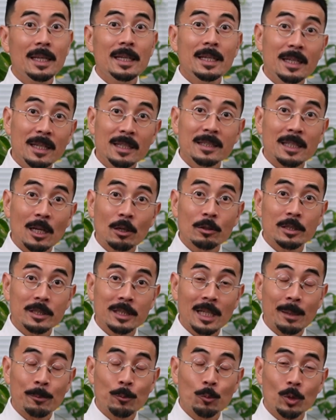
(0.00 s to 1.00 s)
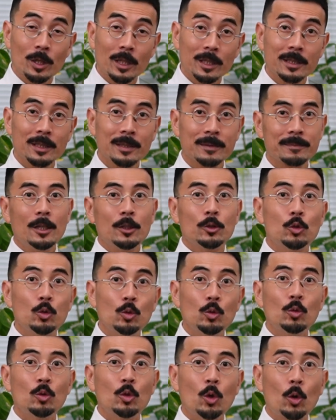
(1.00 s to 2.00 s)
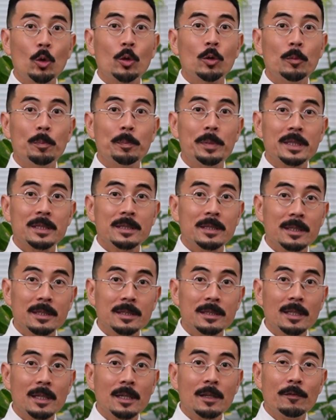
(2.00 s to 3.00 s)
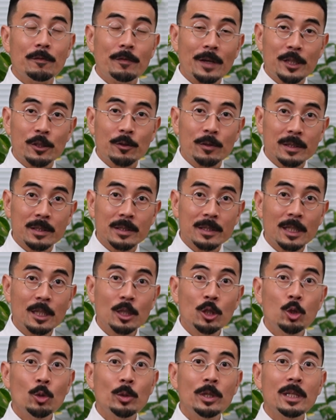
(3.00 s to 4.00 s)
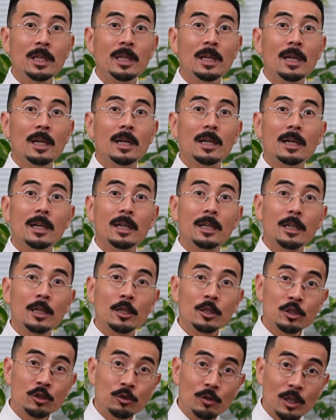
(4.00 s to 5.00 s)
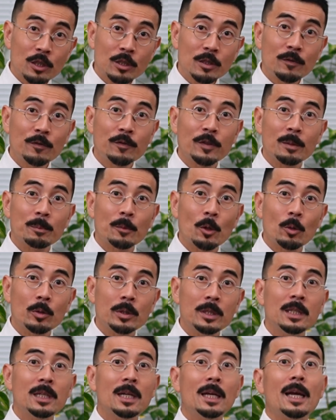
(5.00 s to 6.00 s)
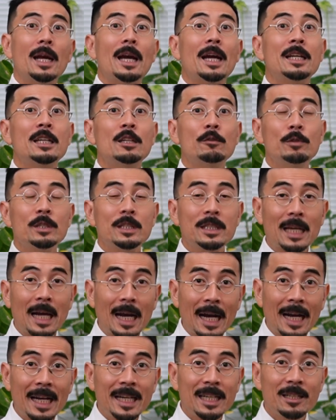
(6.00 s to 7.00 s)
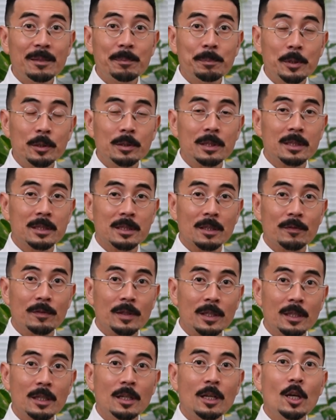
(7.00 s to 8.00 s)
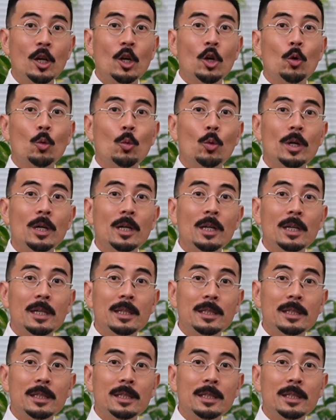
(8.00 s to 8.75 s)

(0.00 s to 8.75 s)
Here's how the scam worked. Two local business veterans, including a construction firm owner and a retired building surveyor, were